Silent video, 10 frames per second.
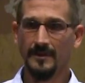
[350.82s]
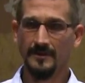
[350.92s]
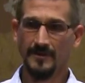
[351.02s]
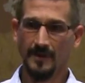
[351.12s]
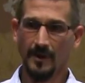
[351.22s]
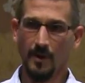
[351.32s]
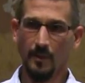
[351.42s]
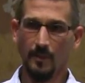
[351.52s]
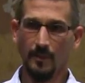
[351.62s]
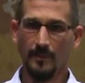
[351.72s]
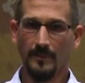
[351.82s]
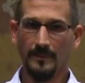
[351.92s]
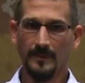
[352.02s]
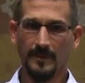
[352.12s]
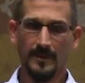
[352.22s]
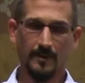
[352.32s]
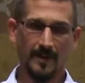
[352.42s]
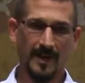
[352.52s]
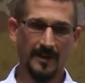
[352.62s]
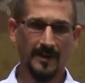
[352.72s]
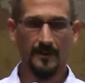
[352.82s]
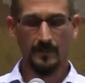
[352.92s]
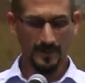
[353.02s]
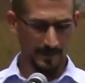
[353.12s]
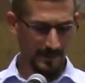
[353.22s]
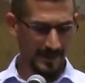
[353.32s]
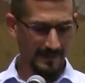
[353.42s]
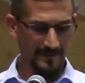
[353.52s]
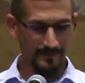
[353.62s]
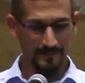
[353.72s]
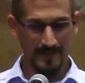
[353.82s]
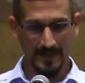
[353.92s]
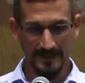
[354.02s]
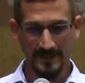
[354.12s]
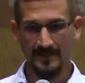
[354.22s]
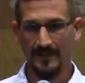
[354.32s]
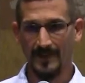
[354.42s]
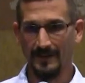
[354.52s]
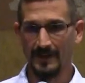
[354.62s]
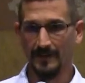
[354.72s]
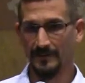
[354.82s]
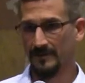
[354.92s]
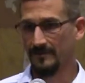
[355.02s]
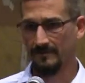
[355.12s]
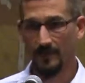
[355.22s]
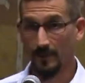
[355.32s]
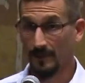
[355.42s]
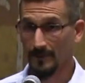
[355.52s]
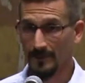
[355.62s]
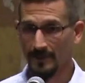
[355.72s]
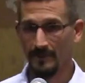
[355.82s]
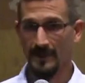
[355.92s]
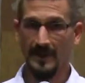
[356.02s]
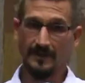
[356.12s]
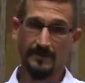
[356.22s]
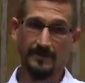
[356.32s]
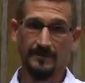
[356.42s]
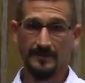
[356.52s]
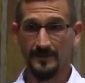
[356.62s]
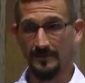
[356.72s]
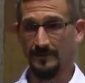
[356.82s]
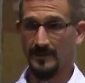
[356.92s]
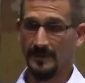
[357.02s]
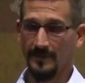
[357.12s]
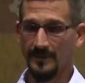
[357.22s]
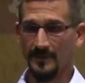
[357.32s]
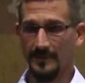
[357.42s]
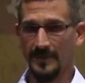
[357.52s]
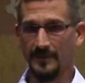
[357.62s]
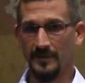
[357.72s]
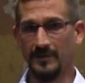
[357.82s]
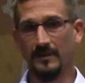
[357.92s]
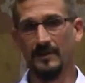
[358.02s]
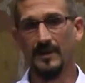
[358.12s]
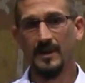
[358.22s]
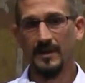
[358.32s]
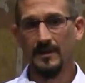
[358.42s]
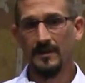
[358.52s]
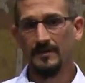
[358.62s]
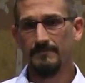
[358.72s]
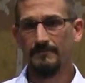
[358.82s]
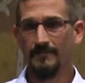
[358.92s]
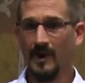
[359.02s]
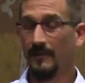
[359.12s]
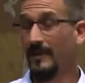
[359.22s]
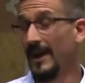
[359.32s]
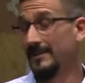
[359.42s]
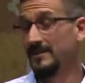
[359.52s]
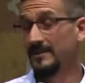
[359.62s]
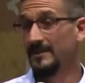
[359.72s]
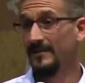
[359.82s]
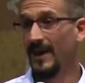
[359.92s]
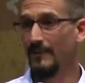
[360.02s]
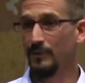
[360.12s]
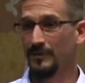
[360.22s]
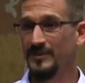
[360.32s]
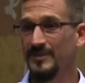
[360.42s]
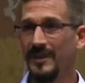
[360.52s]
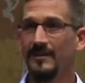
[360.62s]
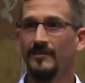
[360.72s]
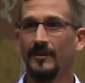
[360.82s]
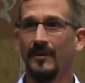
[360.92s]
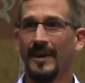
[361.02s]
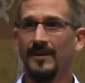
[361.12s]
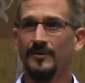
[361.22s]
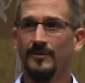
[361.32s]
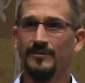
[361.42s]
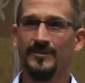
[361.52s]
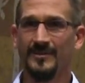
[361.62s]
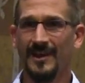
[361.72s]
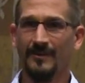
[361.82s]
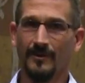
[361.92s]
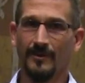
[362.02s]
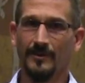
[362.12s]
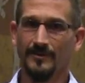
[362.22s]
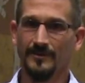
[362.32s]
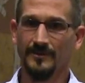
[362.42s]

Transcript: So, in Oneida, we have 65,432 acres within the reservation. And of that, 65% of the land use is agriculture.